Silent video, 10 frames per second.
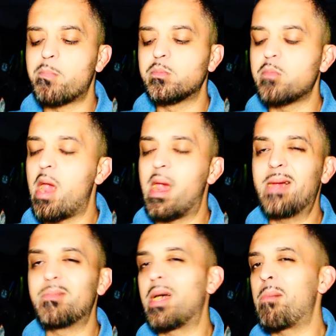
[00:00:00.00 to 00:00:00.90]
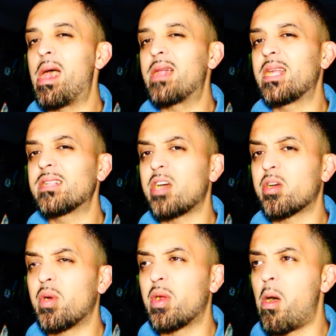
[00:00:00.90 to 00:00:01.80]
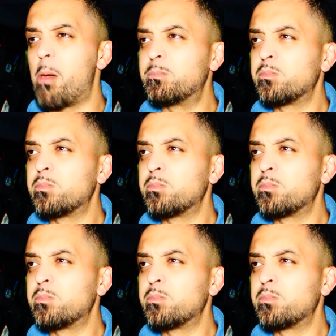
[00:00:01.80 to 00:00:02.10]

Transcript: Man, I am not mad at that taco at all.